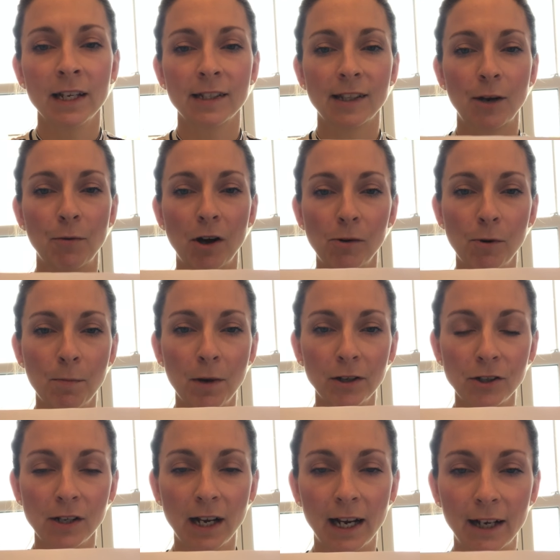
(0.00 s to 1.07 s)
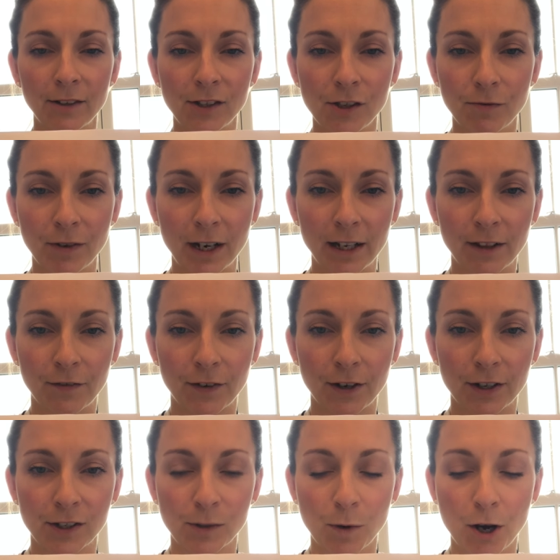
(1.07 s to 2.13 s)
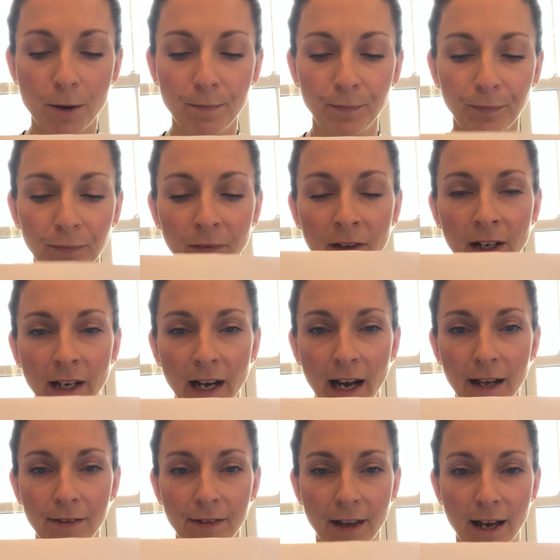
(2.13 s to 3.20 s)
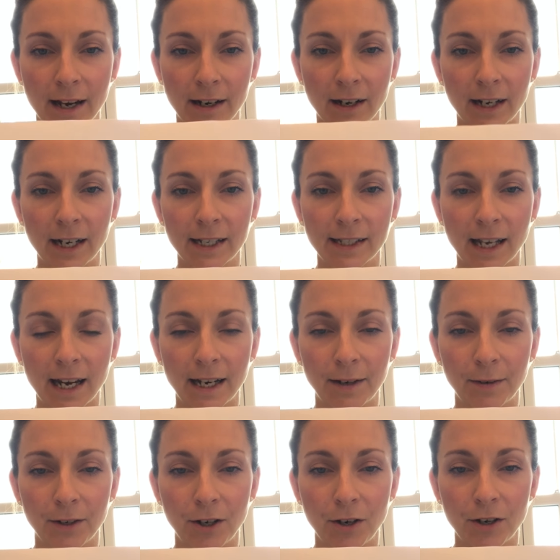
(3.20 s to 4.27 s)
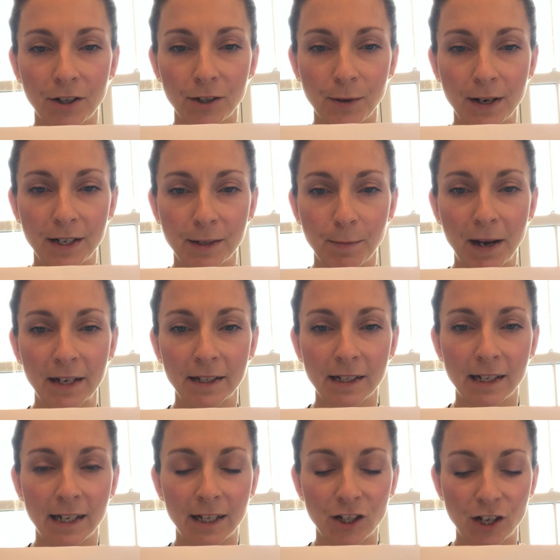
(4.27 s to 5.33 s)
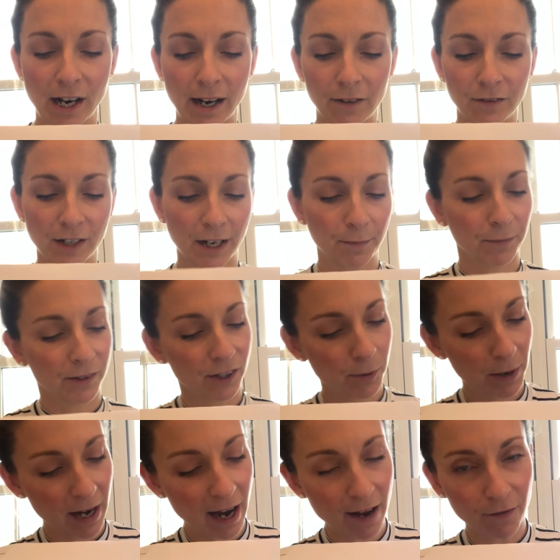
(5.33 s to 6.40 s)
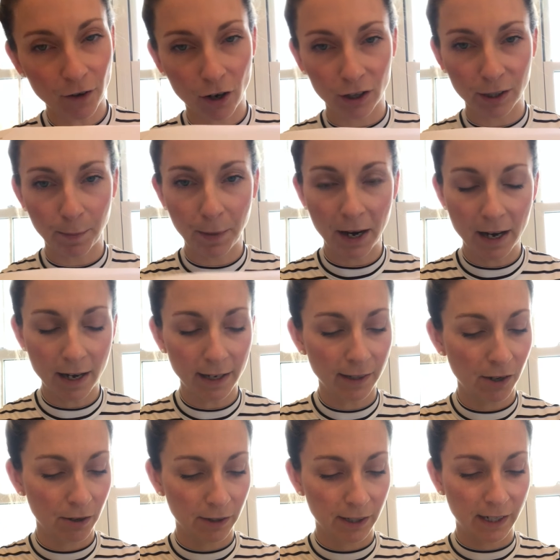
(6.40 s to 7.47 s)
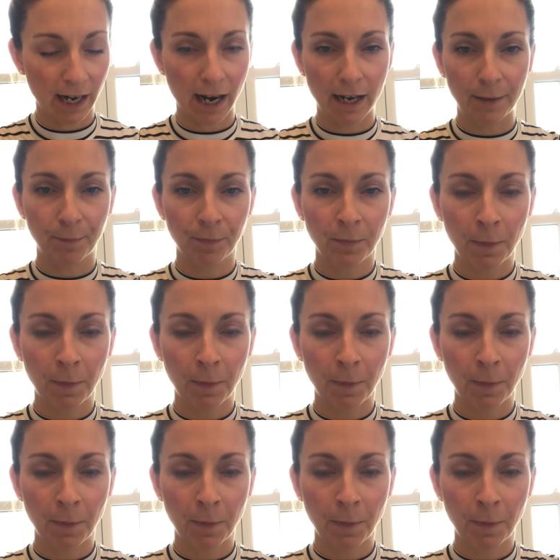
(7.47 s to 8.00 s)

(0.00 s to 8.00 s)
So I will model how to read the first one, and then, like I say, you can do it independently each day after. So we have got Pin It On today.